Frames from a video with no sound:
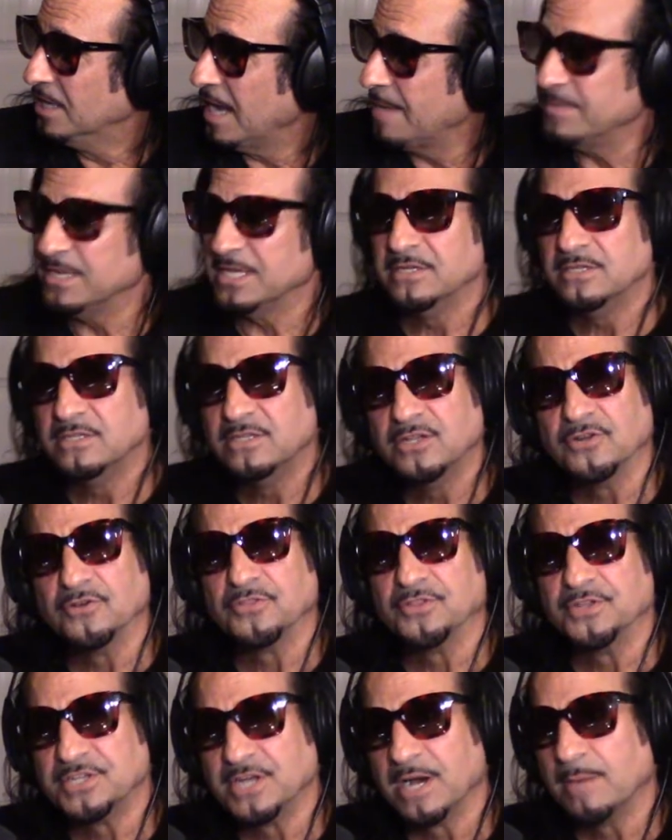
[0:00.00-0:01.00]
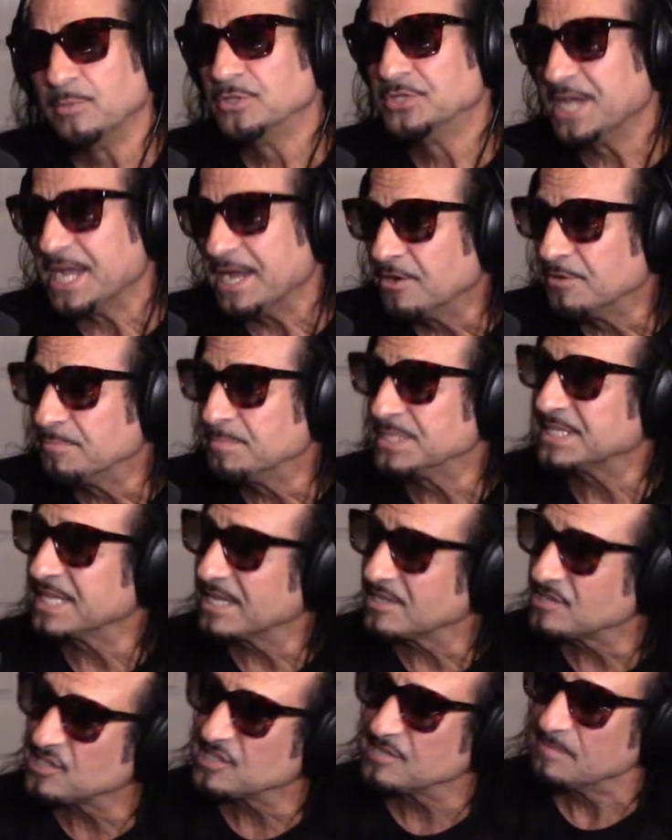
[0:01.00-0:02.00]
I mean, you know, the Double Down, but
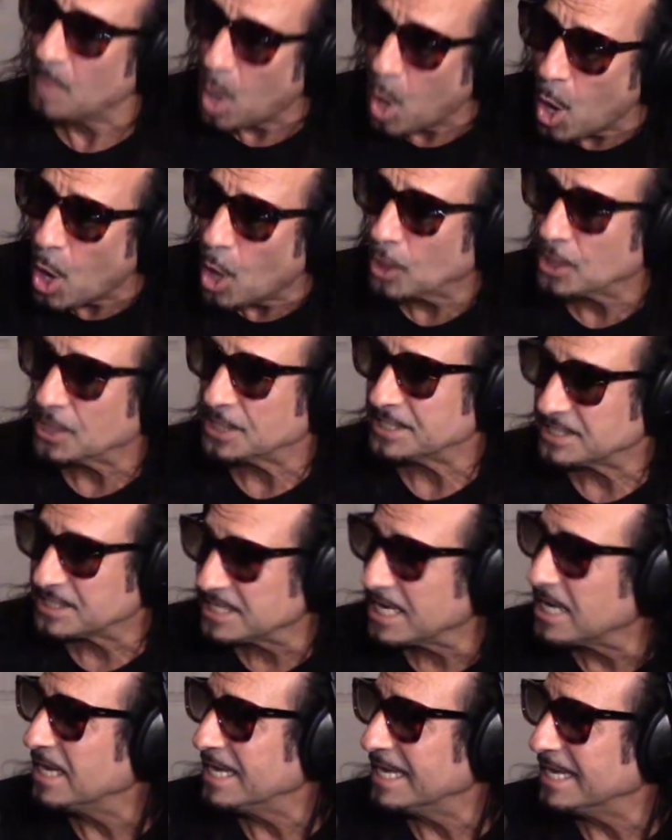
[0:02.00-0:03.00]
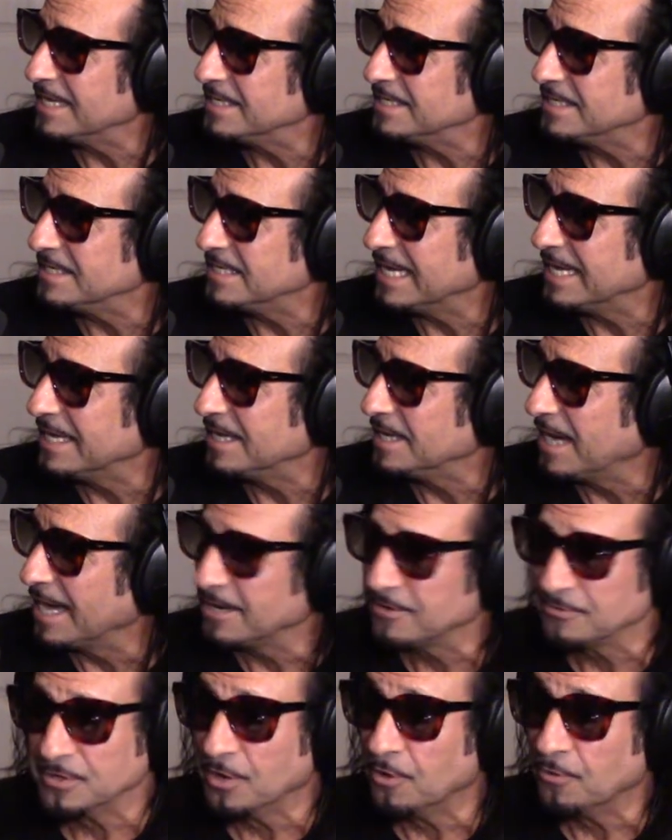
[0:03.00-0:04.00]
that's small, and t and and I
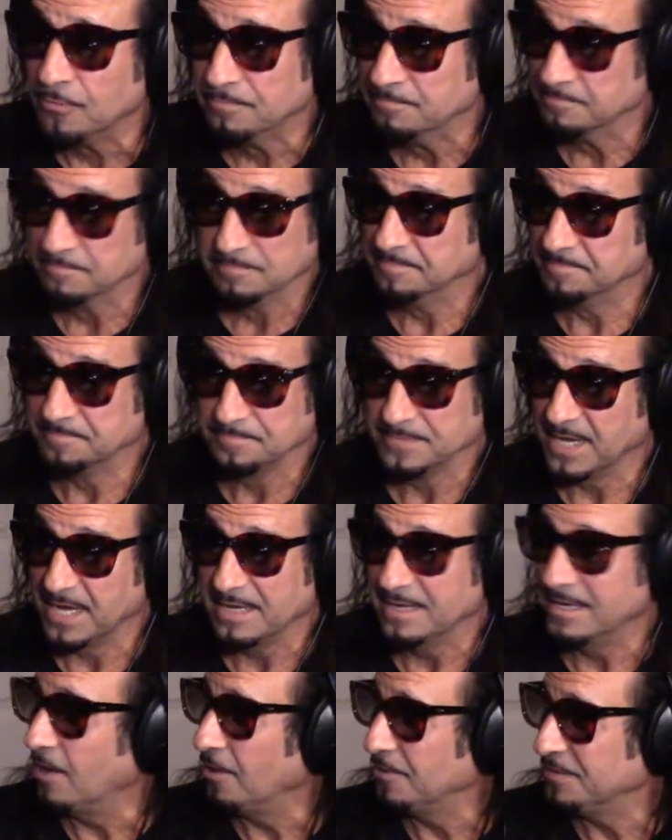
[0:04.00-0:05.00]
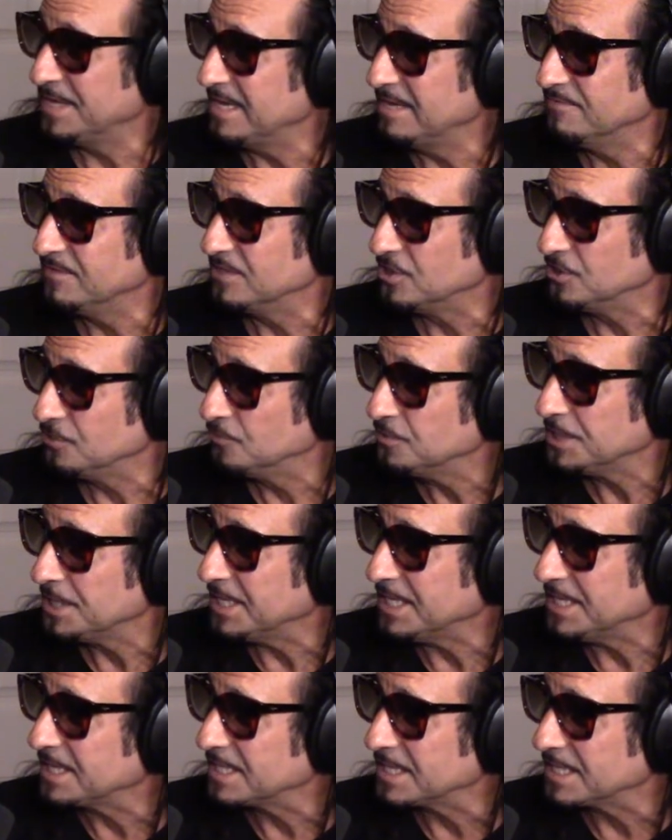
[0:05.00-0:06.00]
don't know. Are they even doing
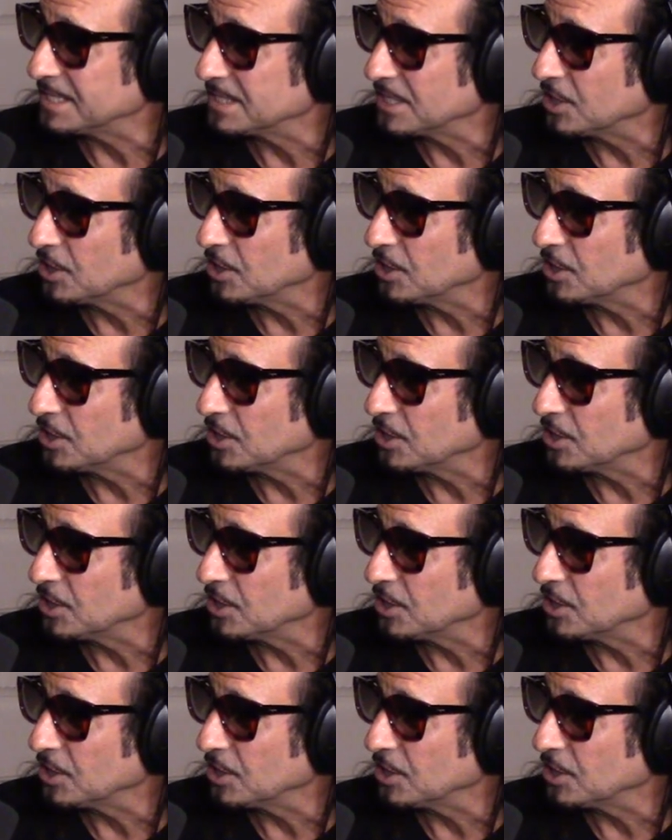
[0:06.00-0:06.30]
anything there?